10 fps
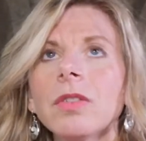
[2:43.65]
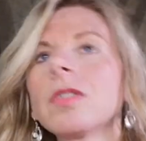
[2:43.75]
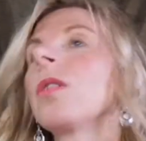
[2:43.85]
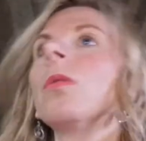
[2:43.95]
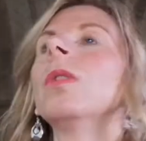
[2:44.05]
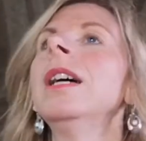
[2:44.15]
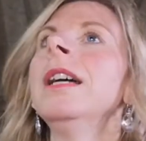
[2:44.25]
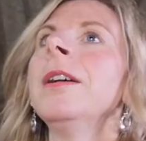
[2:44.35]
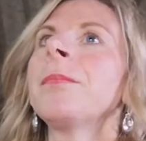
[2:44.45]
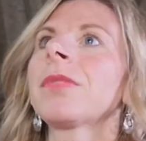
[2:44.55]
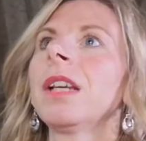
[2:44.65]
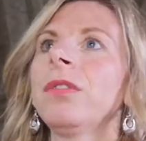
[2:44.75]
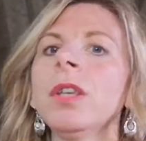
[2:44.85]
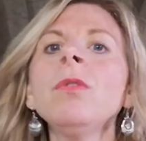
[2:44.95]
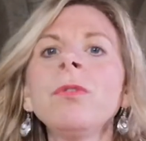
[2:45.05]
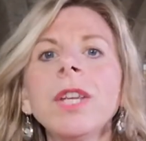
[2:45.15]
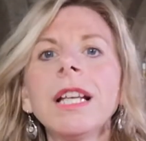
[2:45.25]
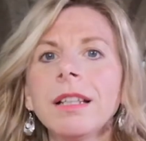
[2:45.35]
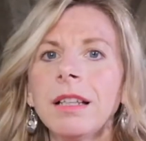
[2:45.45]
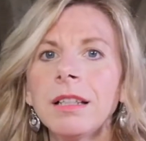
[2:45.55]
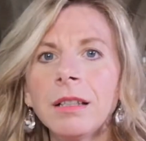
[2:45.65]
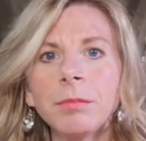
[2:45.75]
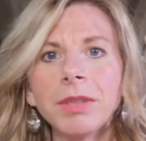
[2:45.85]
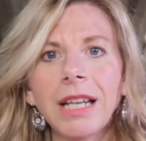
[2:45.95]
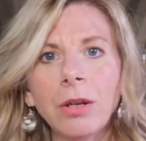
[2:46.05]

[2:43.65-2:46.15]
So if you feel a little bit